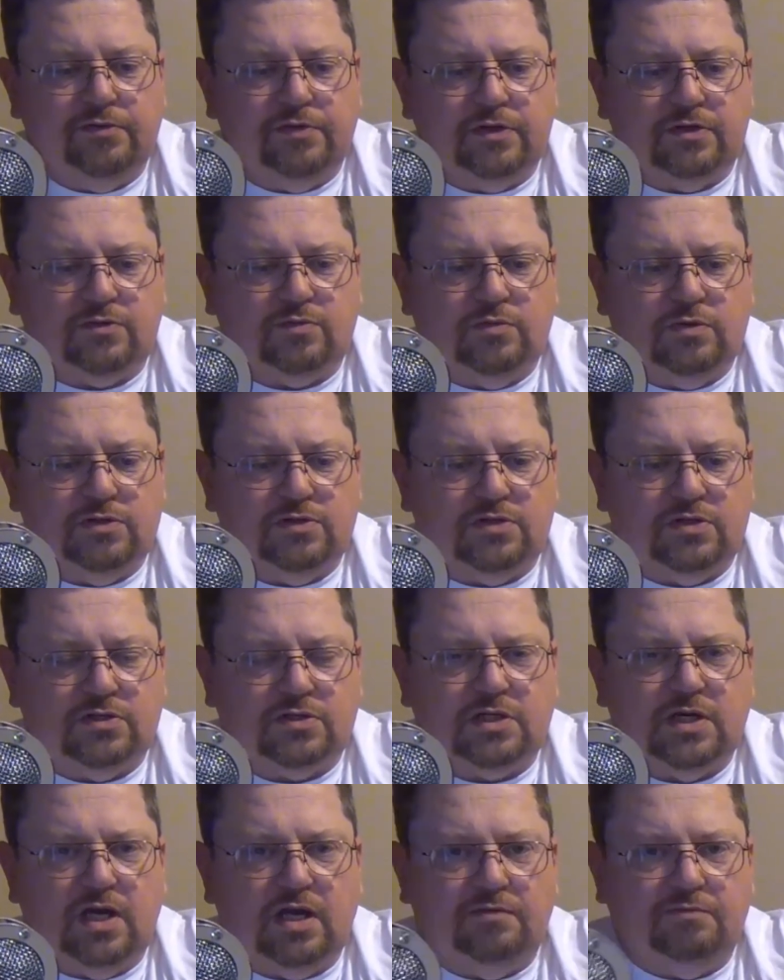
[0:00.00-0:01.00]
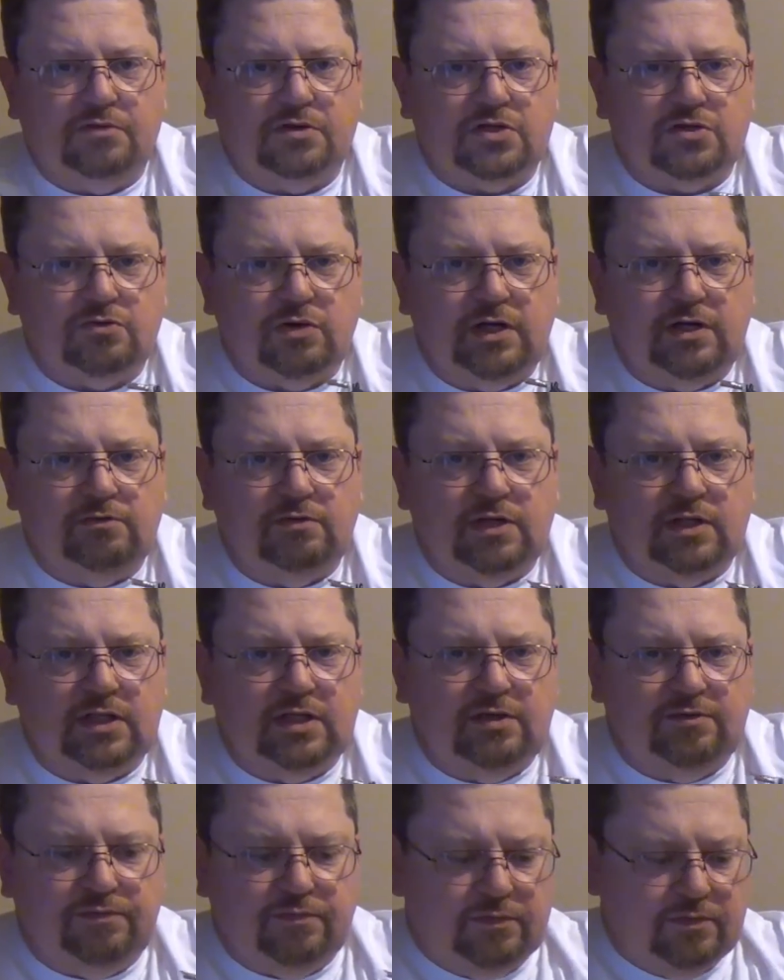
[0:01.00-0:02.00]
This one is just kind of a strain
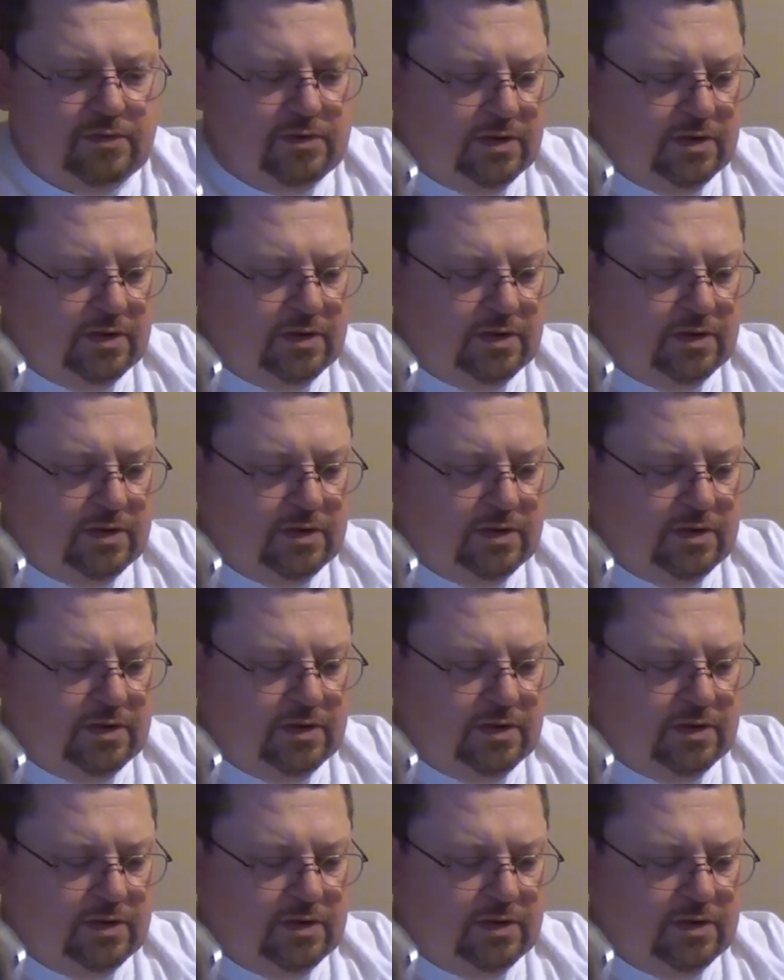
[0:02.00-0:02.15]
relief.